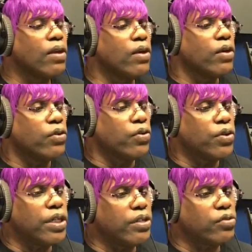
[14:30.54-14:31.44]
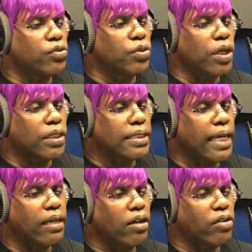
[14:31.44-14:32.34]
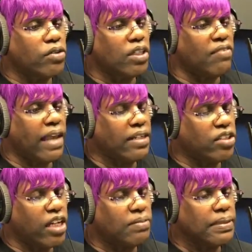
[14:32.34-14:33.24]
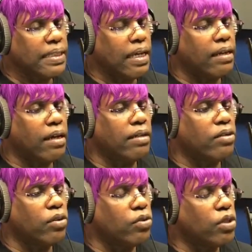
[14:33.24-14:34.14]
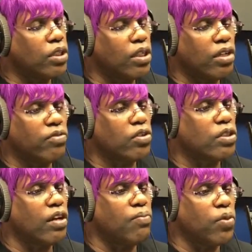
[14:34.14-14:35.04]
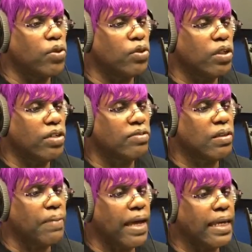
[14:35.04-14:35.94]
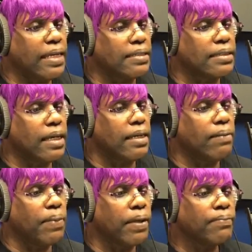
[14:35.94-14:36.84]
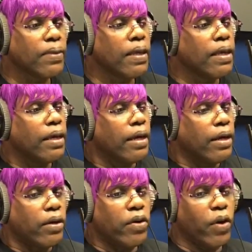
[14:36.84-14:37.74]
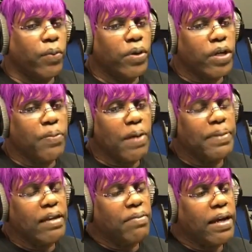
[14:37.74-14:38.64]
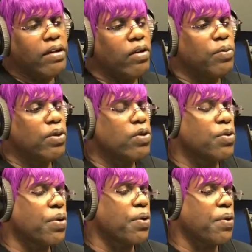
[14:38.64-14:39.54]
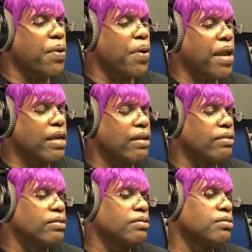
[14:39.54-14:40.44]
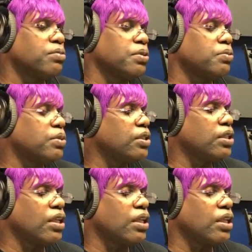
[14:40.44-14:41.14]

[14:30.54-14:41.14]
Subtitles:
you need to take care of yourself. Like Jasmine said, honey, you need to love yourself more than you love somebody else, honey. But we'll keep you updated right here on WERUradio when we